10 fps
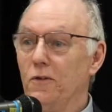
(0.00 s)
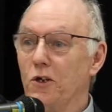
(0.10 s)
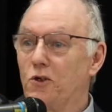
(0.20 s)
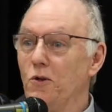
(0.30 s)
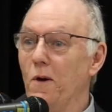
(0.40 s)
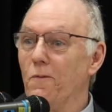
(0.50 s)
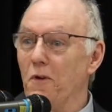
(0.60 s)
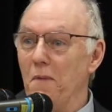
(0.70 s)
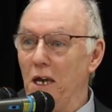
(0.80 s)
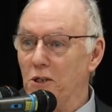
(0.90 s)
the true
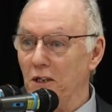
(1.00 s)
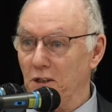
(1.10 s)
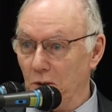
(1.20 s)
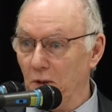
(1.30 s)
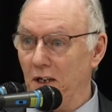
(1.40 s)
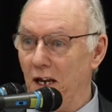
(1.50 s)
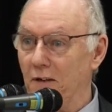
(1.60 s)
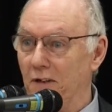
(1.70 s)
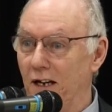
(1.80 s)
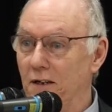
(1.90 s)
information, it's all in here,
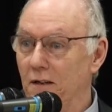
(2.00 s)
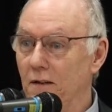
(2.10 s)
right?